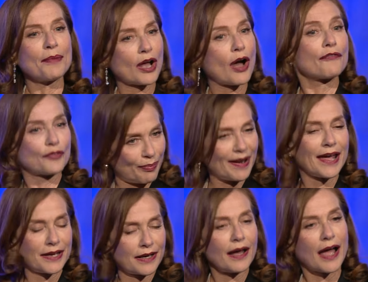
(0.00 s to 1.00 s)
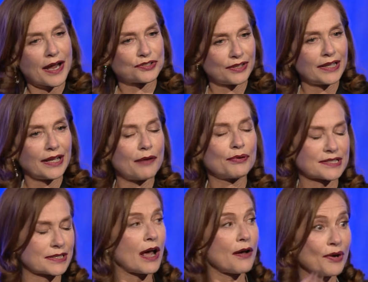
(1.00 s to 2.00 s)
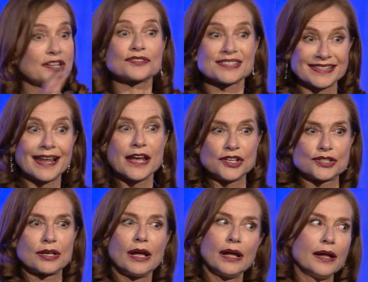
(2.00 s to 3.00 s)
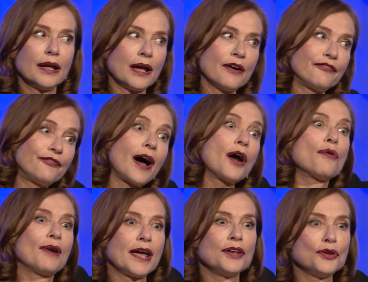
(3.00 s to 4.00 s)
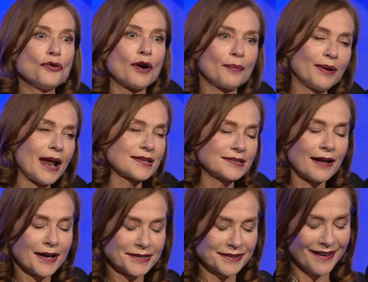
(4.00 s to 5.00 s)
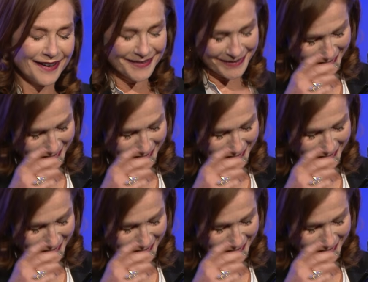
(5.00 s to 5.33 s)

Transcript: off the plane, actually. I was on stage far away in Europe last night. And